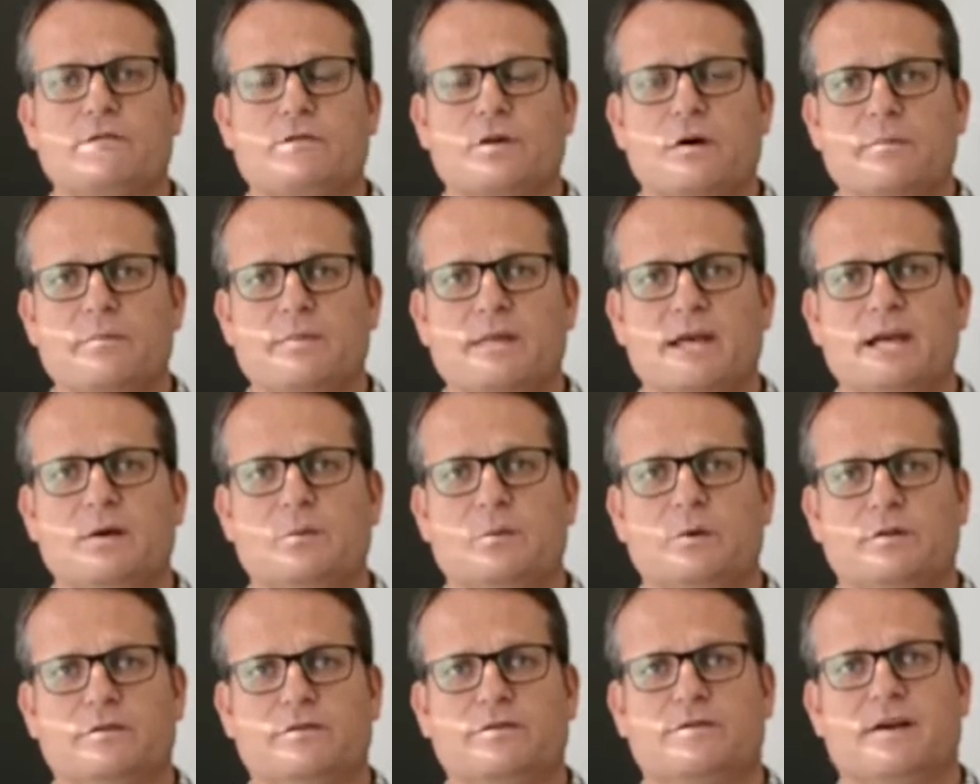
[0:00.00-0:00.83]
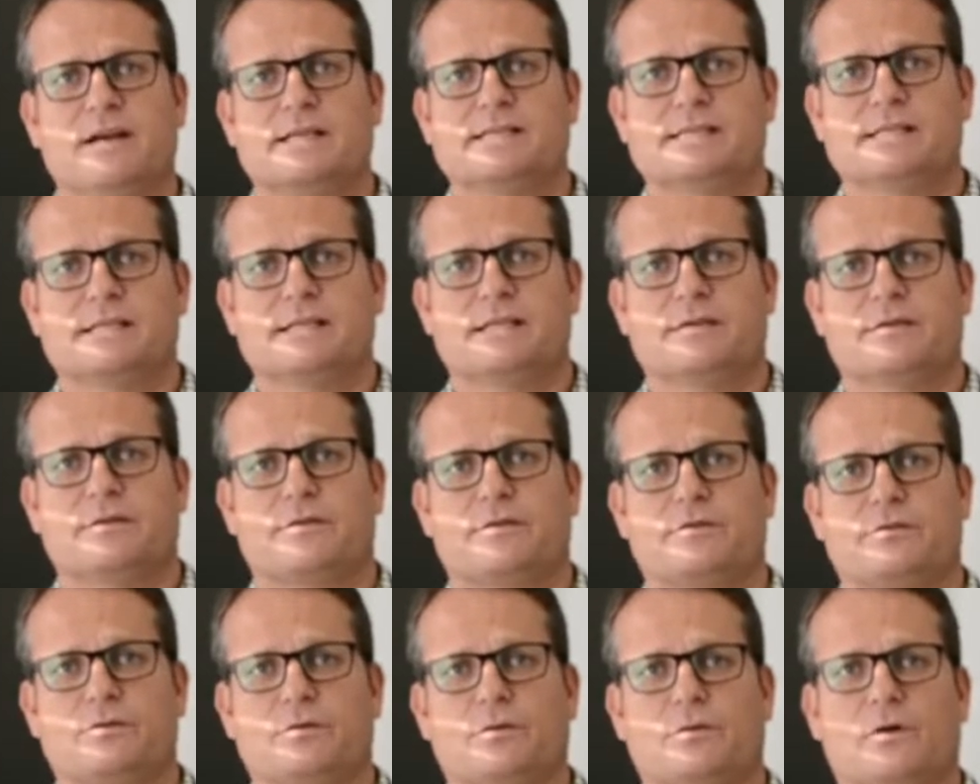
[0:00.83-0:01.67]
From there, we'll phase it in
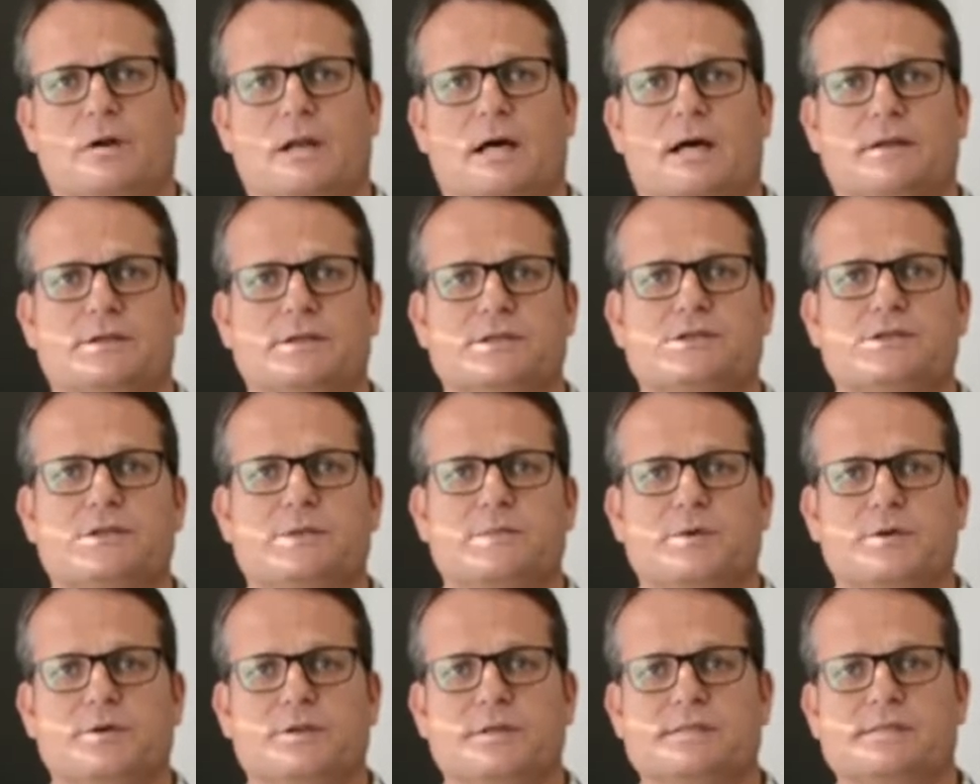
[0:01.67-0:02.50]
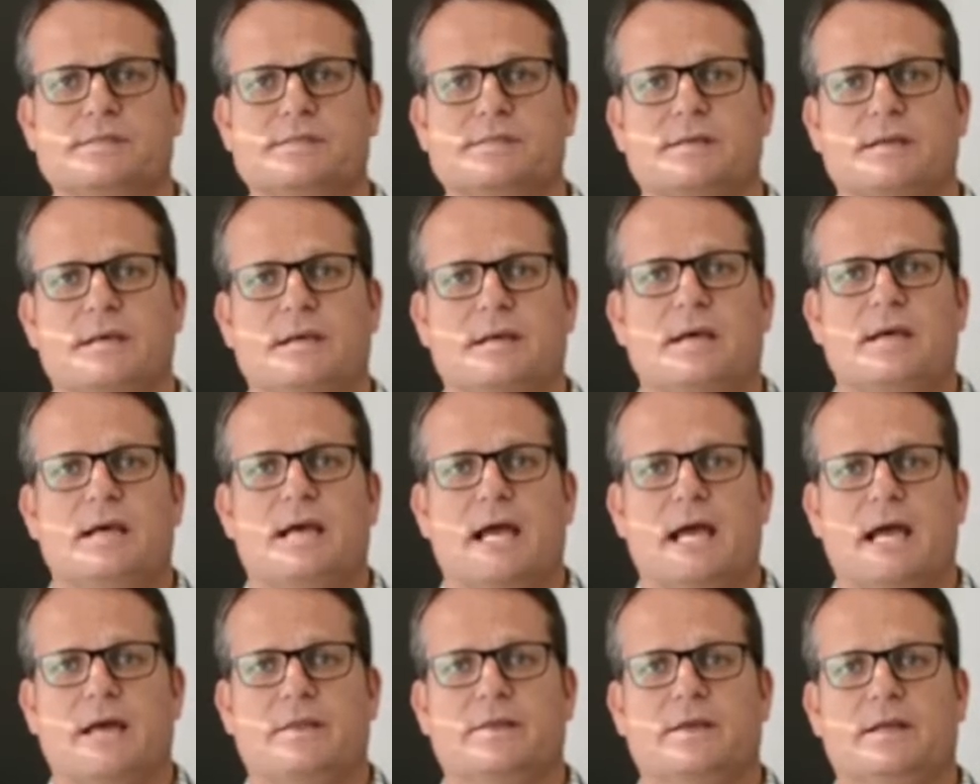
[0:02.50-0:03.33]
through all our distributors,
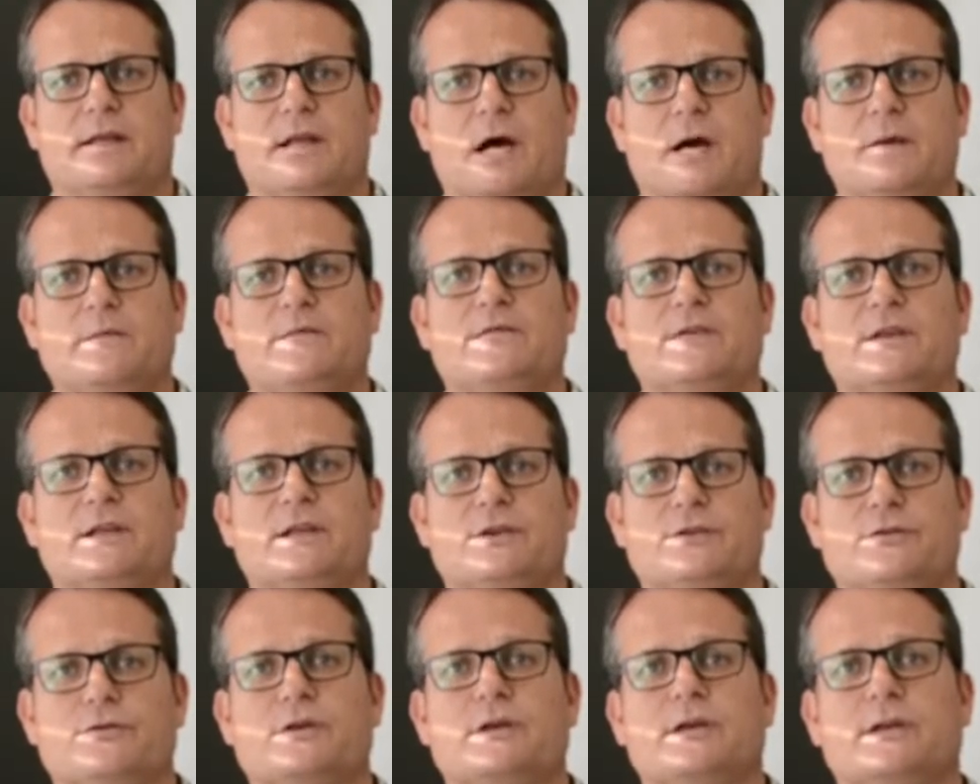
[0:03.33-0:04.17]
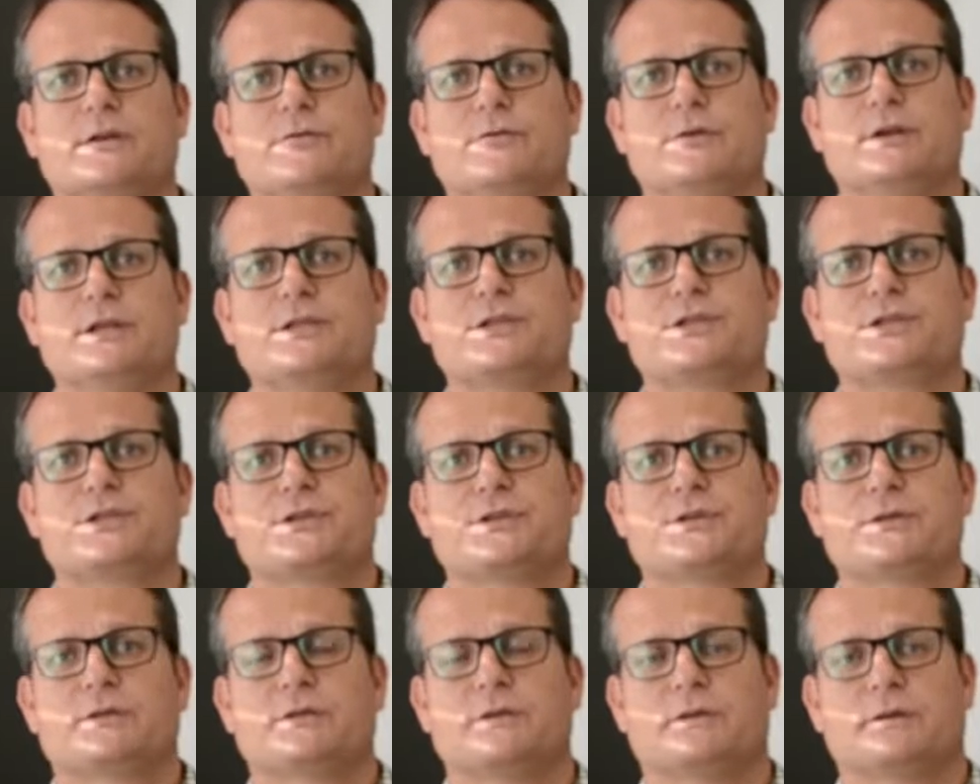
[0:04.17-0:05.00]
and then hopefully you can
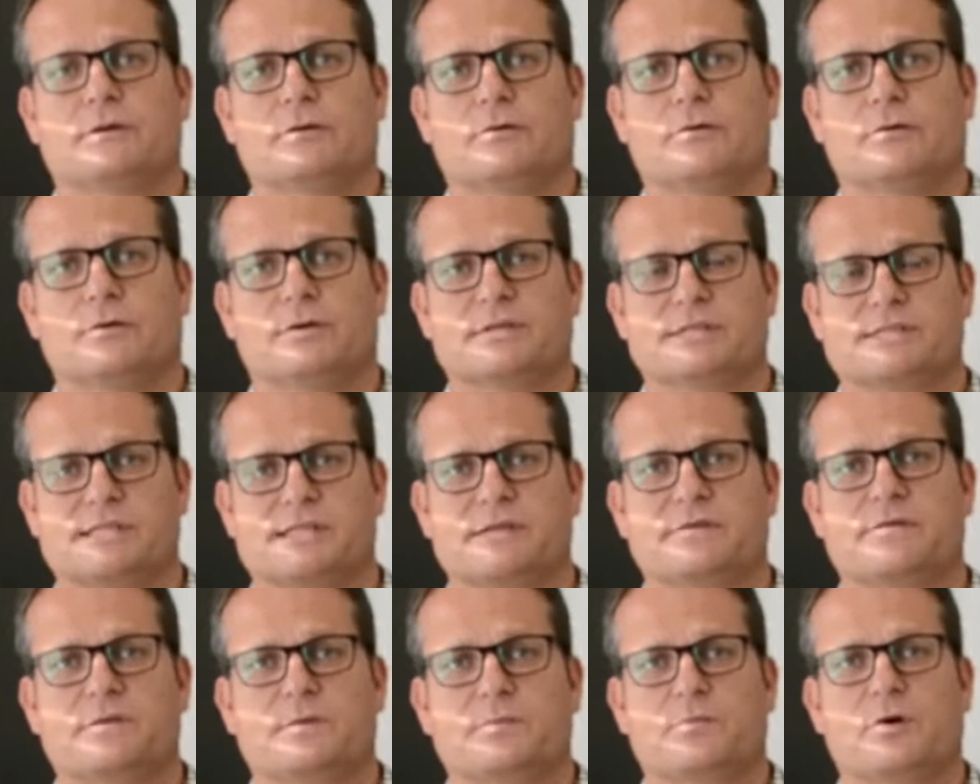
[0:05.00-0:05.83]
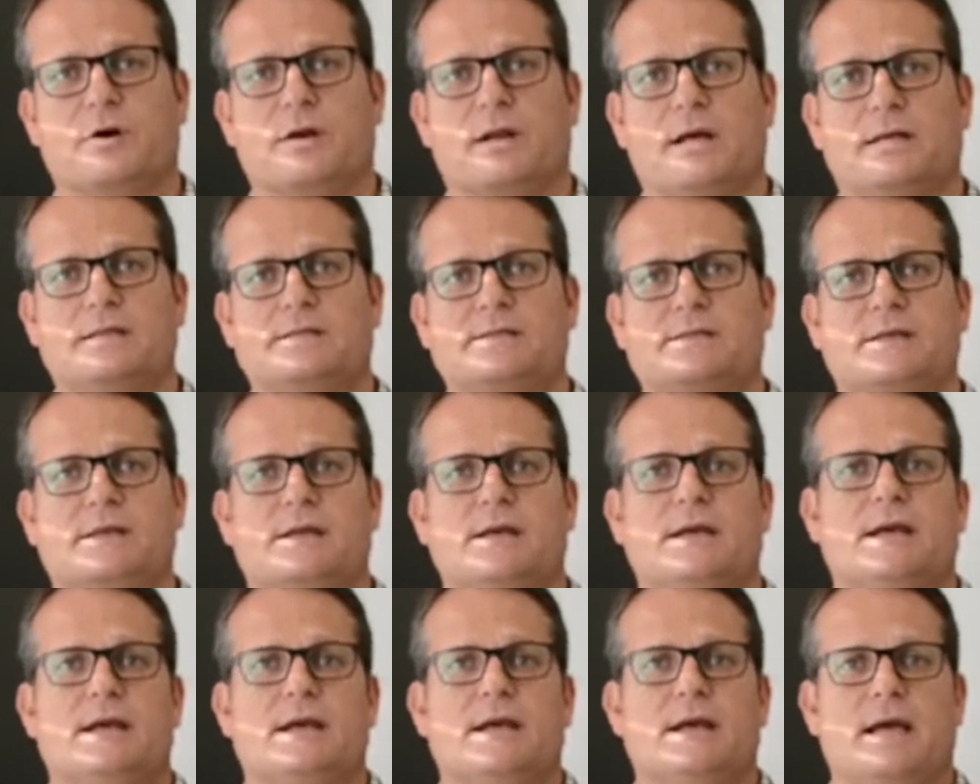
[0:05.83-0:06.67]
reach or receive the product
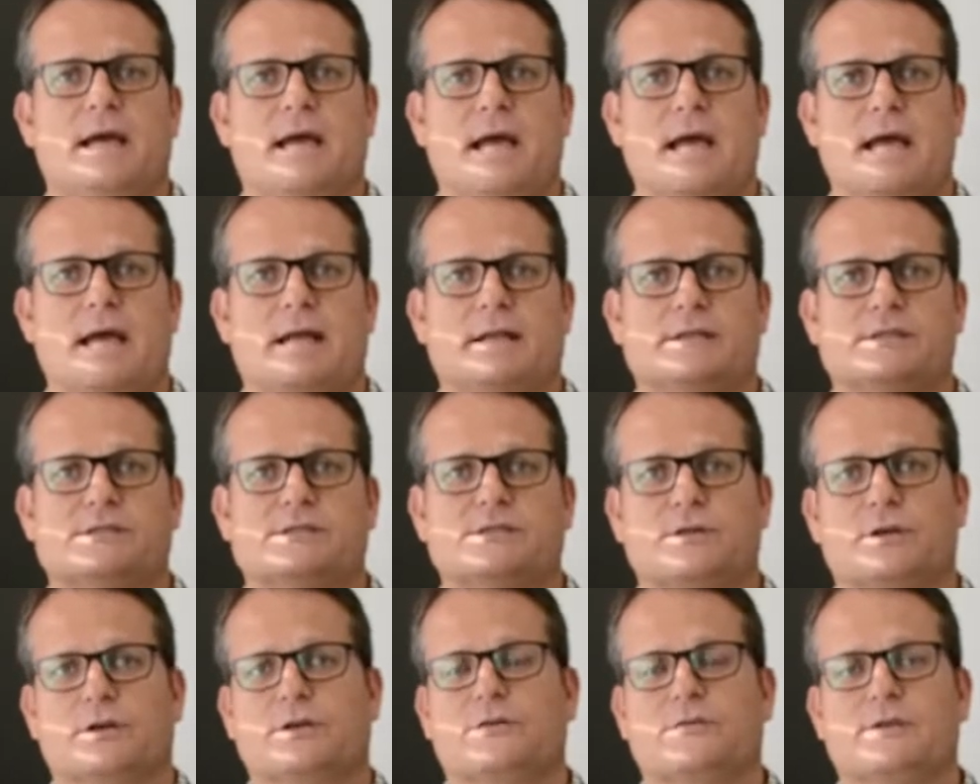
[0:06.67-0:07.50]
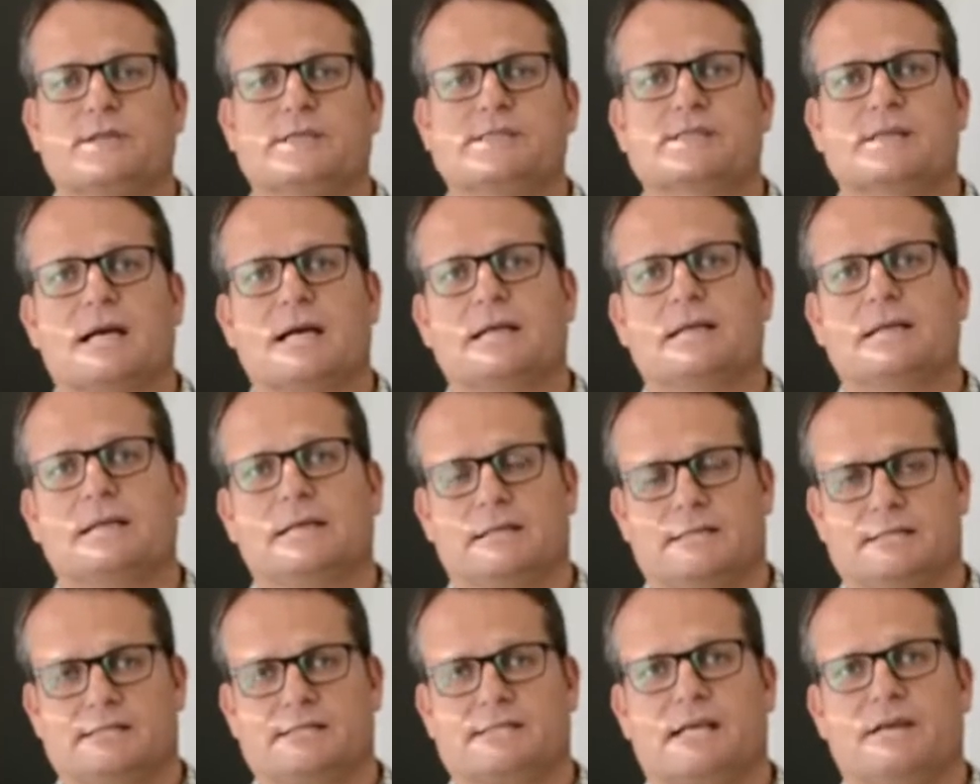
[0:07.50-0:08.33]
and start
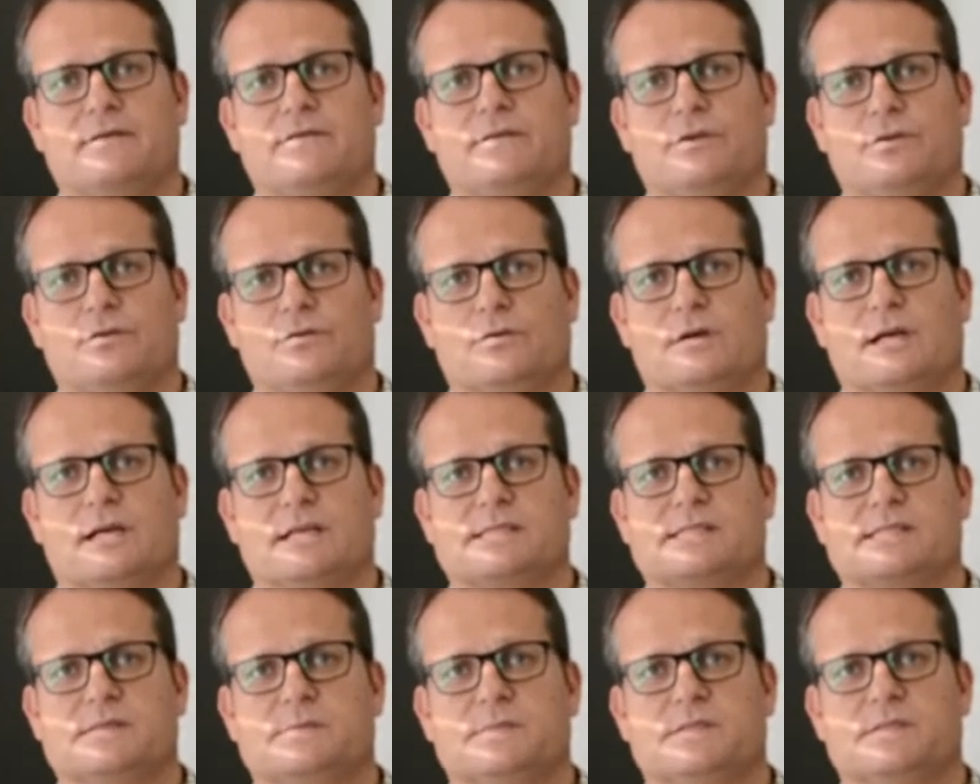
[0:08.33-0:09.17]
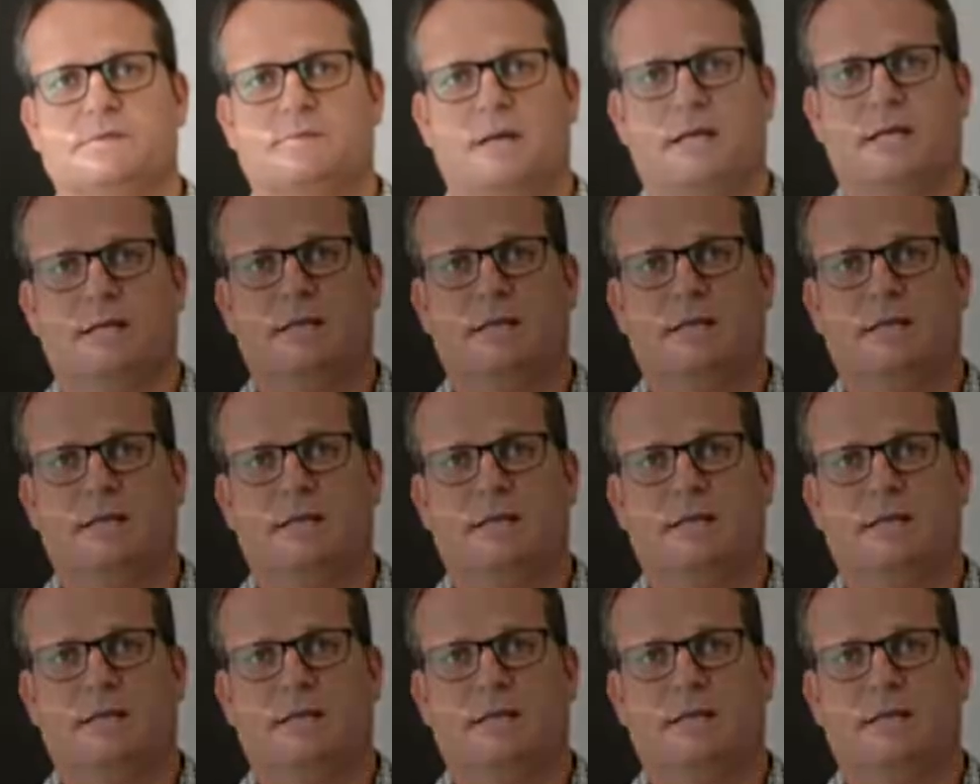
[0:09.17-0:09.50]
recycling and saving your customers